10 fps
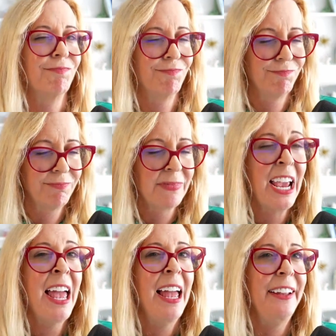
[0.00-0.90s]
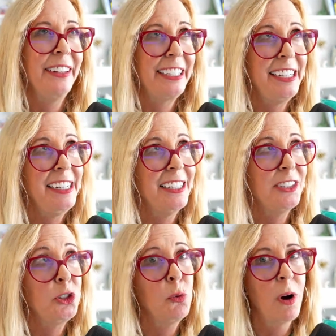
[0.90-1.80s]
Mhm. And the key
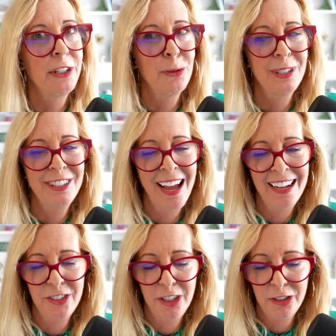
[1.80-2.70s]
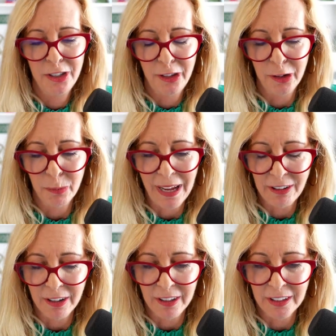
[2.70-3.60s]
is you want to attach it to their
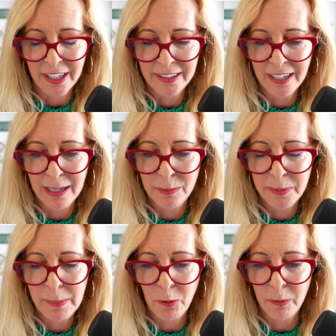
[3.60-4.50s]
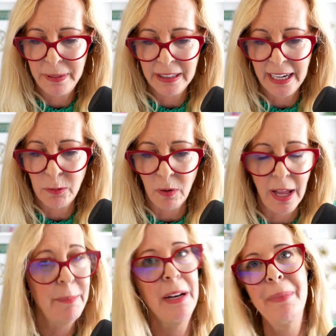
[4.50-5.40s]
record. A lot of times people will be like, well,
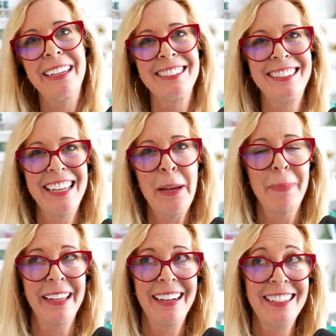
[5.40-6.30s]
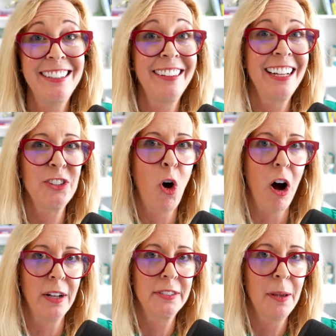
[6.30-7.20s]
I'm going to make a statement. I said, that's
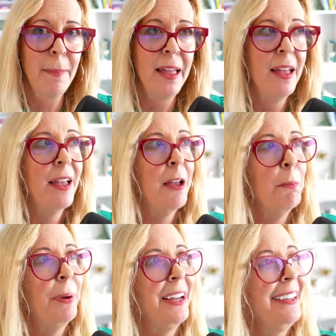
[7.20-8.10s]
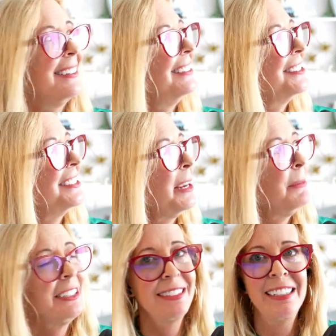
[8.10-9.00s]
awesome, but
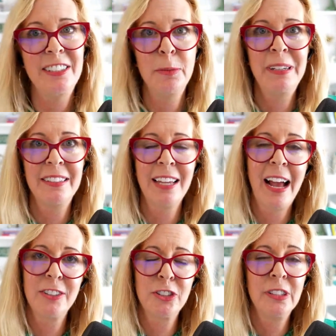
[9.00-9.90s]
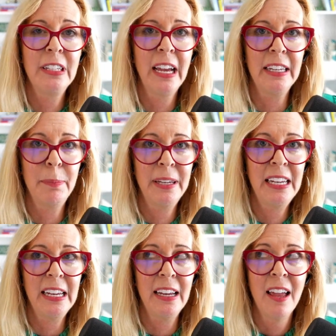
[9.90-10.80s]
statements need to be attached to the
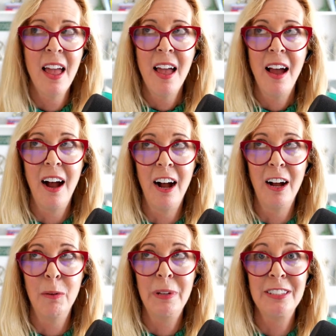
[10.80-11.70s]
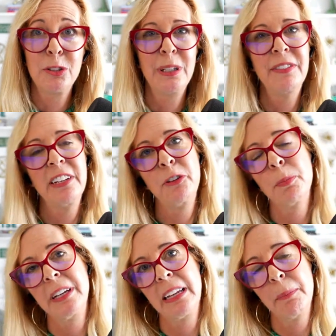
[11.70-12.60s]
IEP. And so even if you
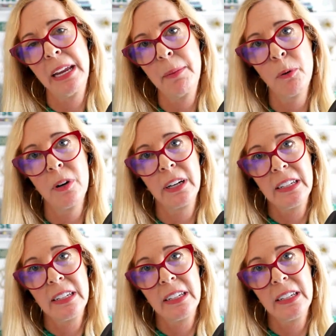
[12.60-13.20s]
bring in paperwork,